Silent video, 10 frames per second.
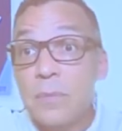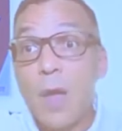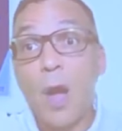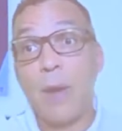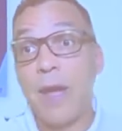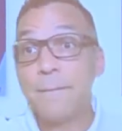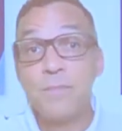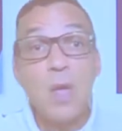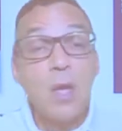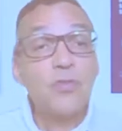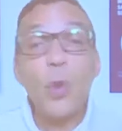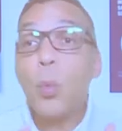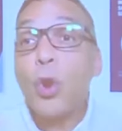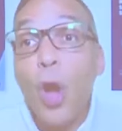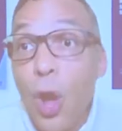All right. So
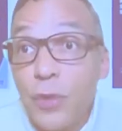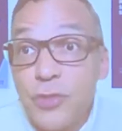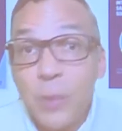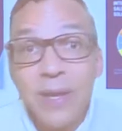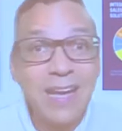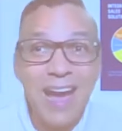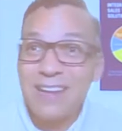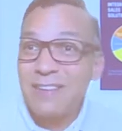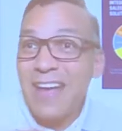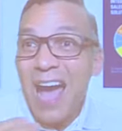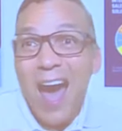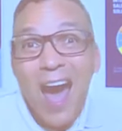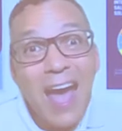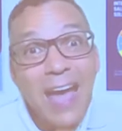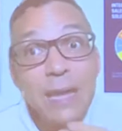we're all doing kind of a
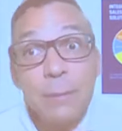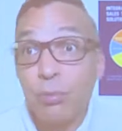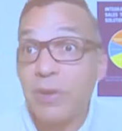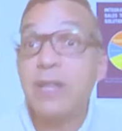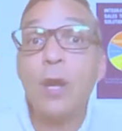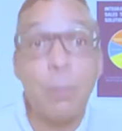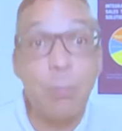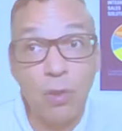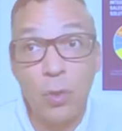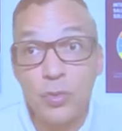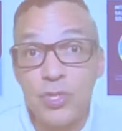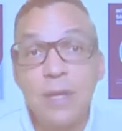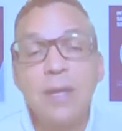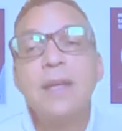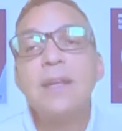hybrid approach
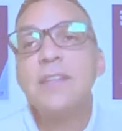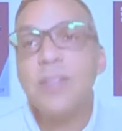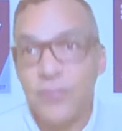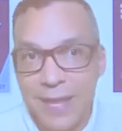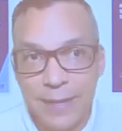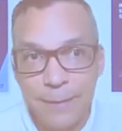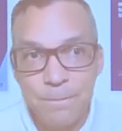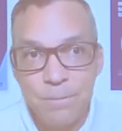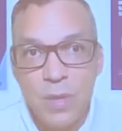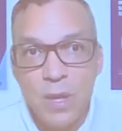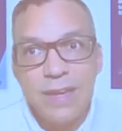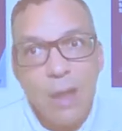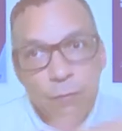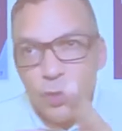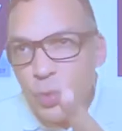to selling. Now,
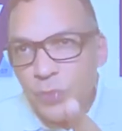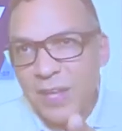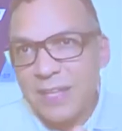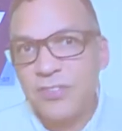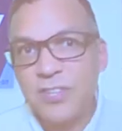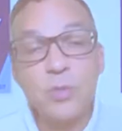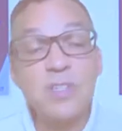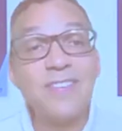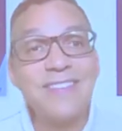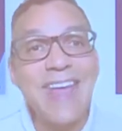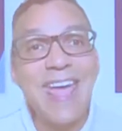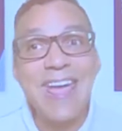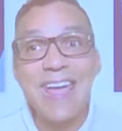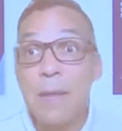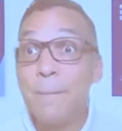virtual selling is here to
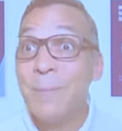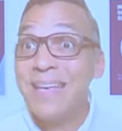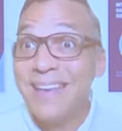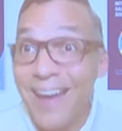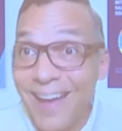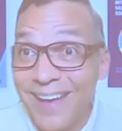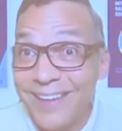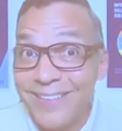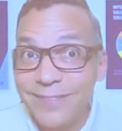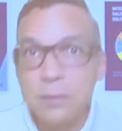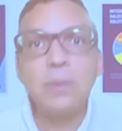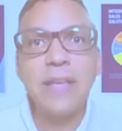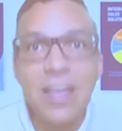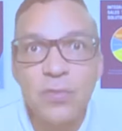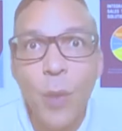stay because,
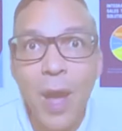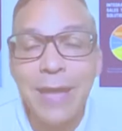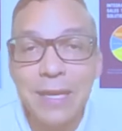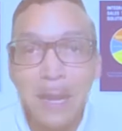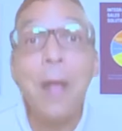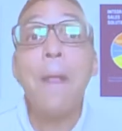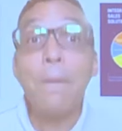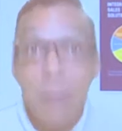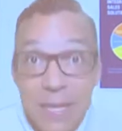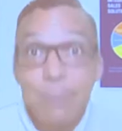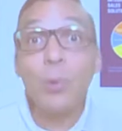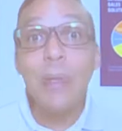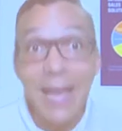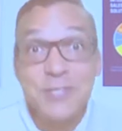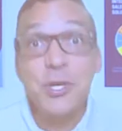guess what? People
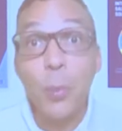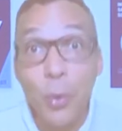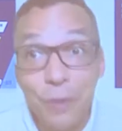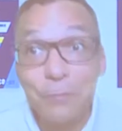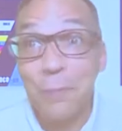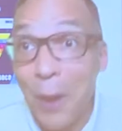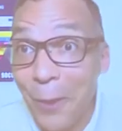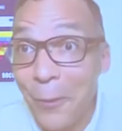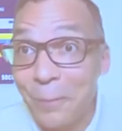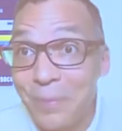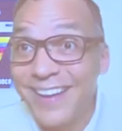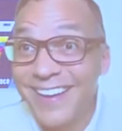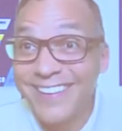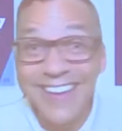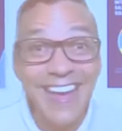like to work from home,
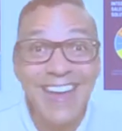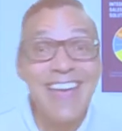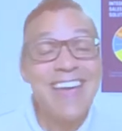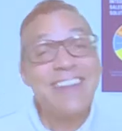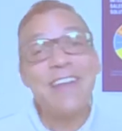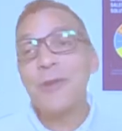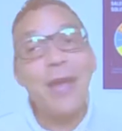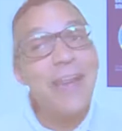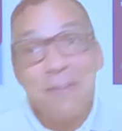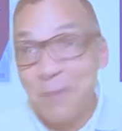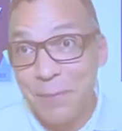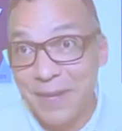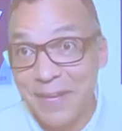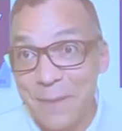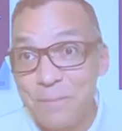okay? Now, not
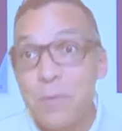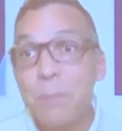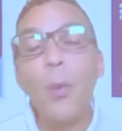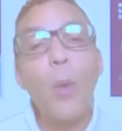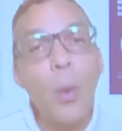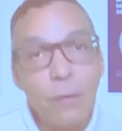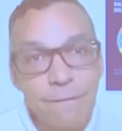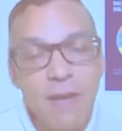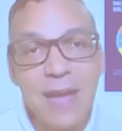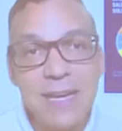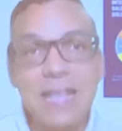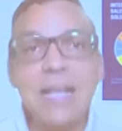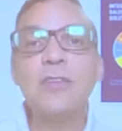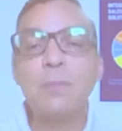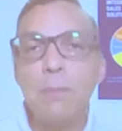everybody, but what we're finding
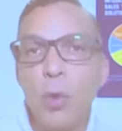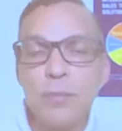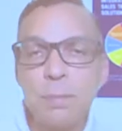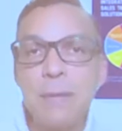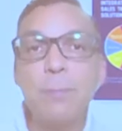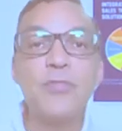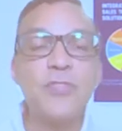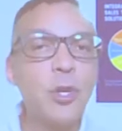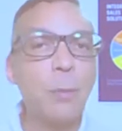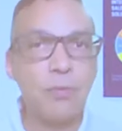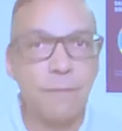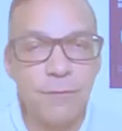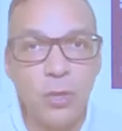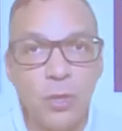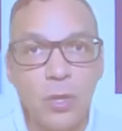is most people still
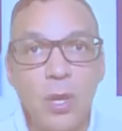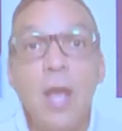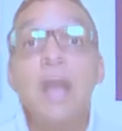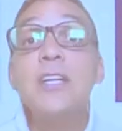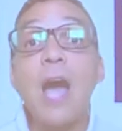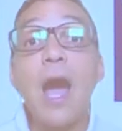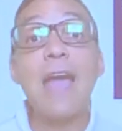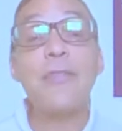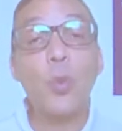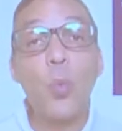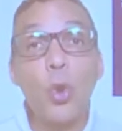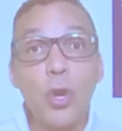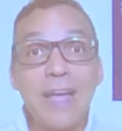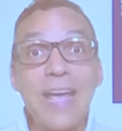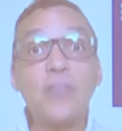prefer to either
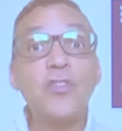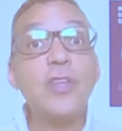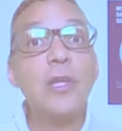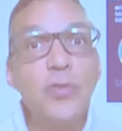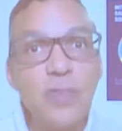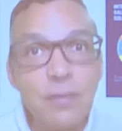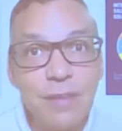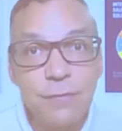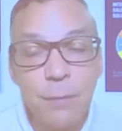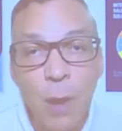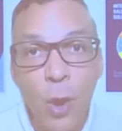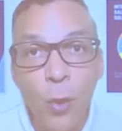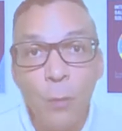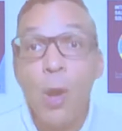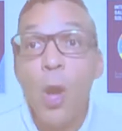work exclusively from
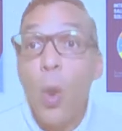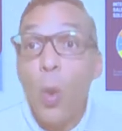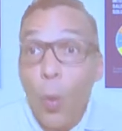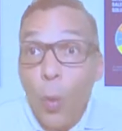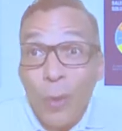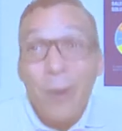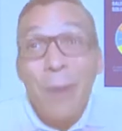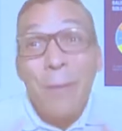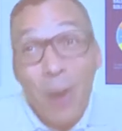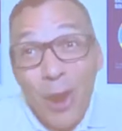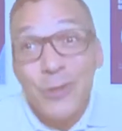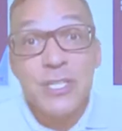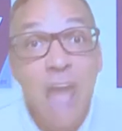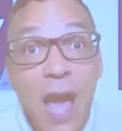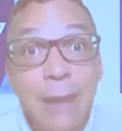home or
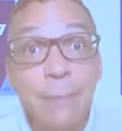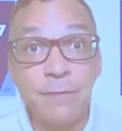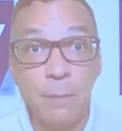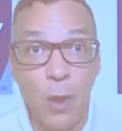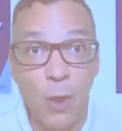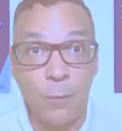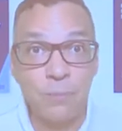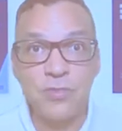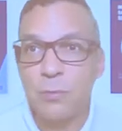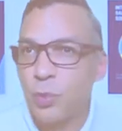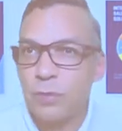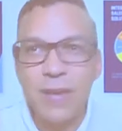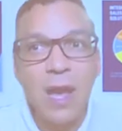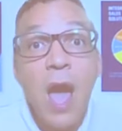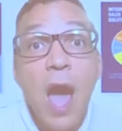part-time from home, some sort of
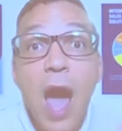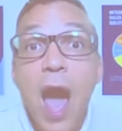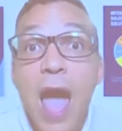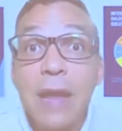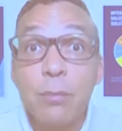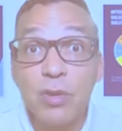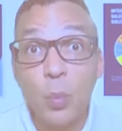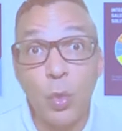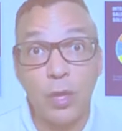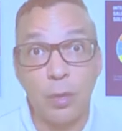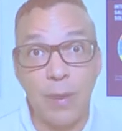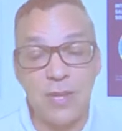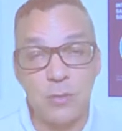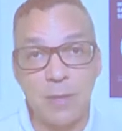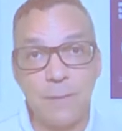a hybrid work
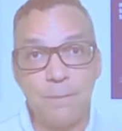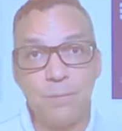arrangement.